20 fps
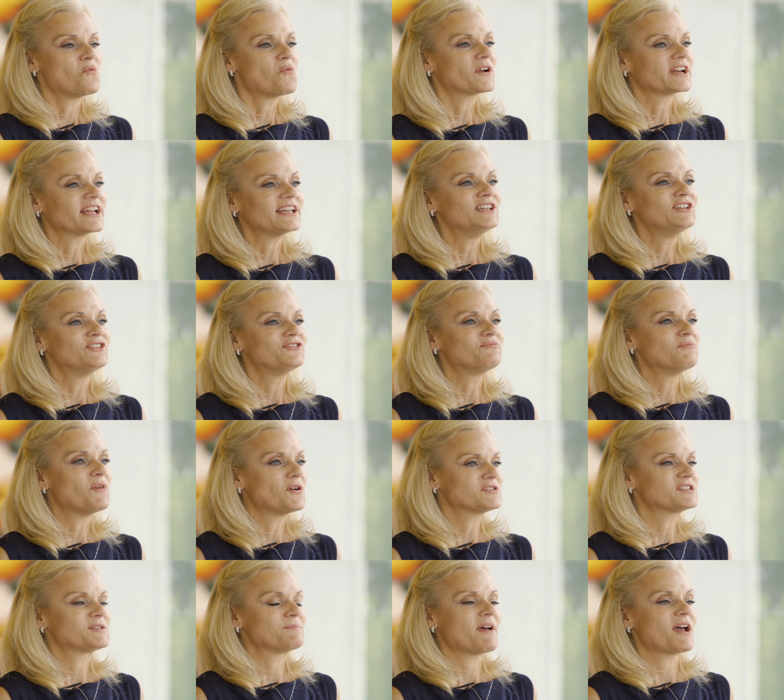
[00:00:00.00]
What I love
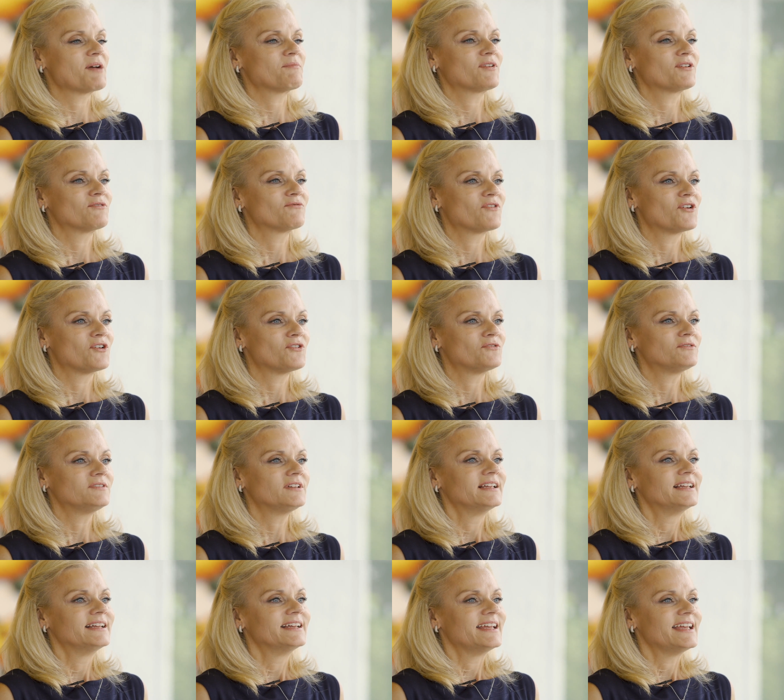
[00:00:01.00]
most about my
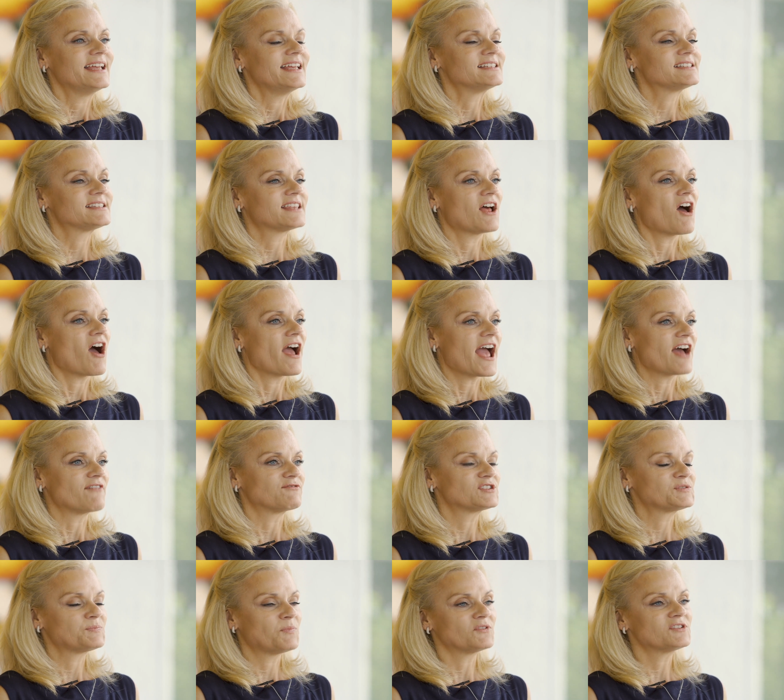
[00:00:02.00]
role is that I
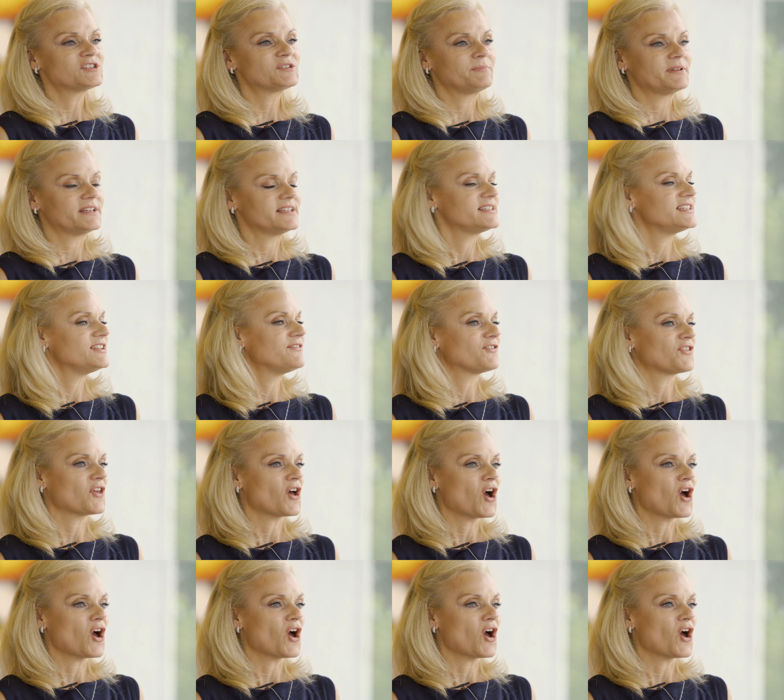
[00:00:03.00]
have responsibility for